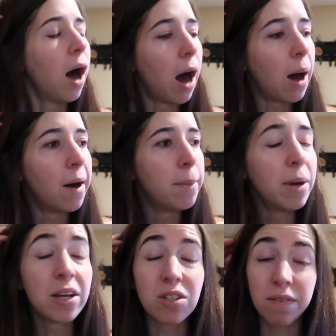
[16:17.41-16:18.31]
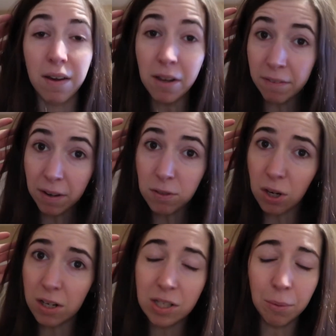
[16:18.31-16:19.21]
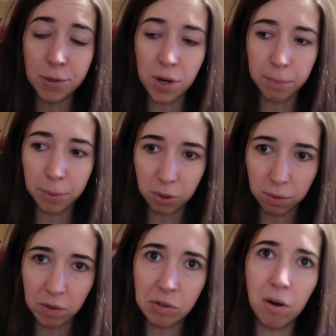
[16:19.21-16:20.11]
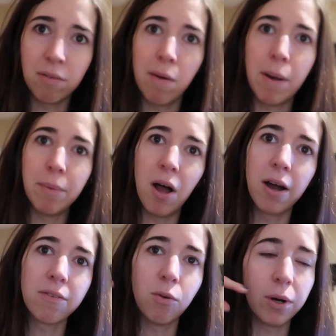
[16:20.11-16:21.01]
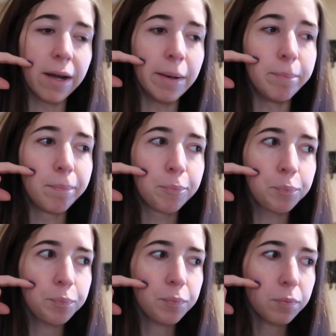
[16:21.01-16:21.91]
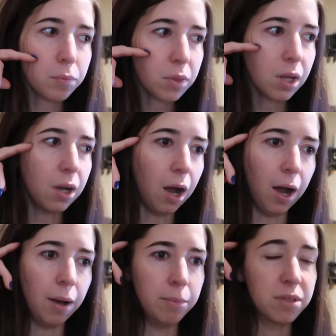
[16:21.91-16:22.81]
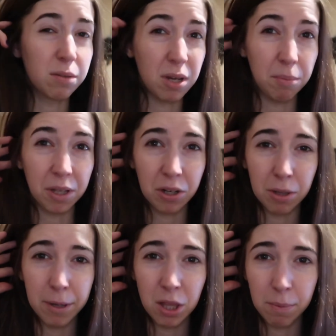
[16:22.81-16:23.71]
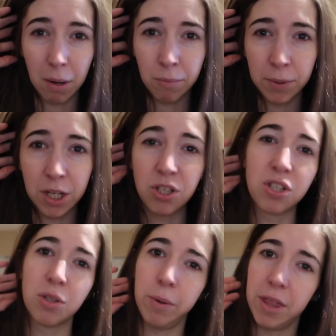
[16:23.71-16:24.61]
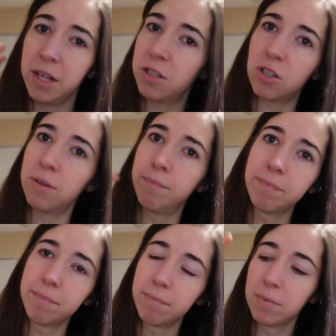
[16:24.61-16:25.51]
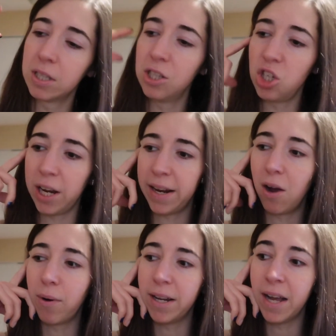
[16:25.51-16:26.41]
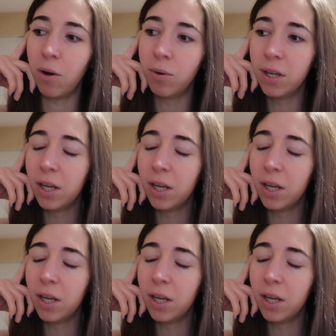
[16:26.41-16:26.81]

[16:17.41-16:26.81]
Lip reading: So 5 out of 5 stars. I'll be doing a book review over on my blog for it sometime later in the month, probably, just the way things are shaking out right now.